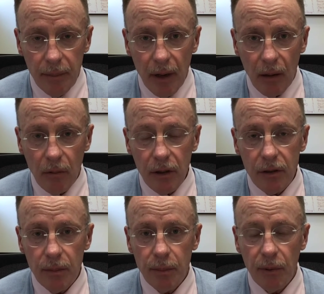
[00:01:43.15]
I want
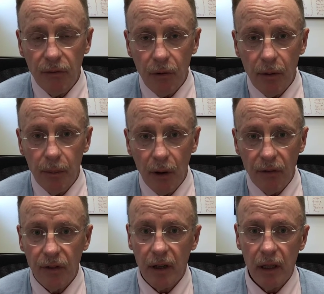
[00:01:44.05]
to perform
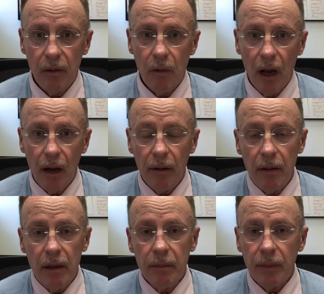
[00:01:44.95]
perfectly well,
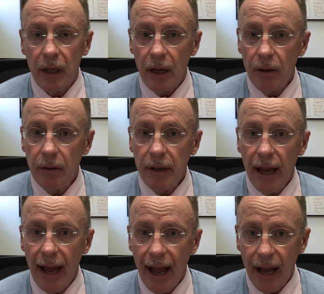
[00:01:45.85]
but I don't
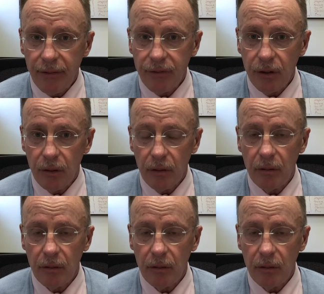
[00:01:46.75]
have to.